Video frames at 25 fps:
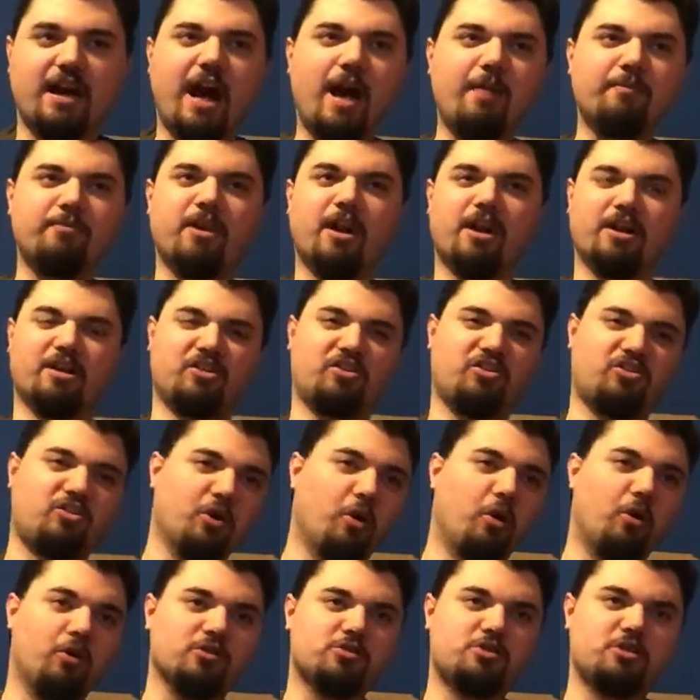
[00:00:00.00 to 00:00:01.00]
I'm not a
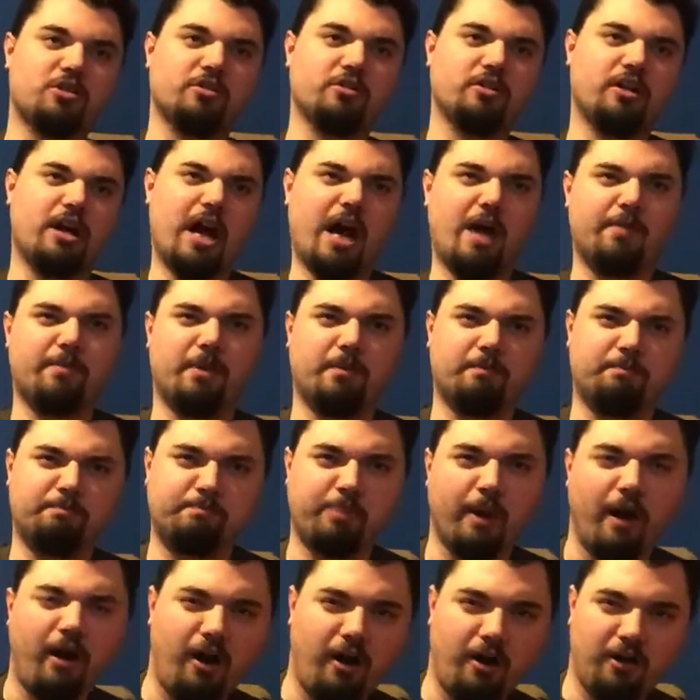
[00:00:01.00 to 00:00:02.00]
soldier. I'm a
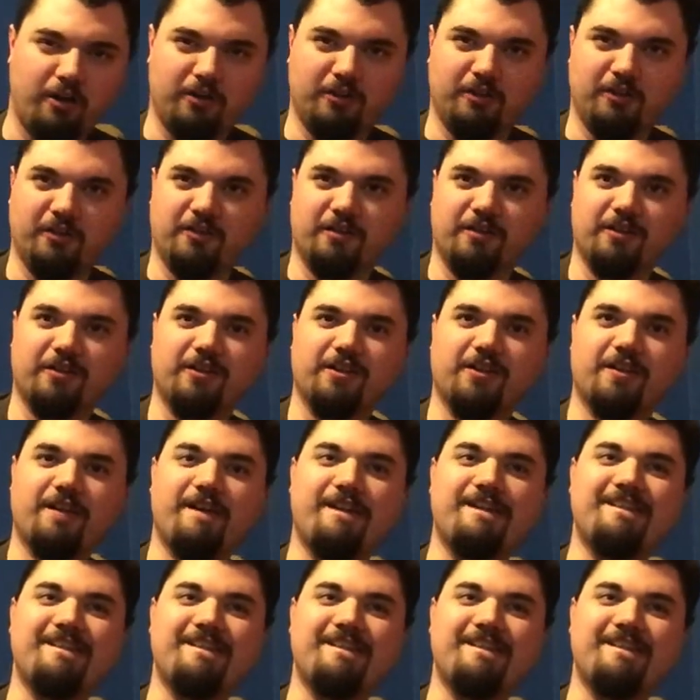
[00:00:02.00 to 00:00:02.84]
baller.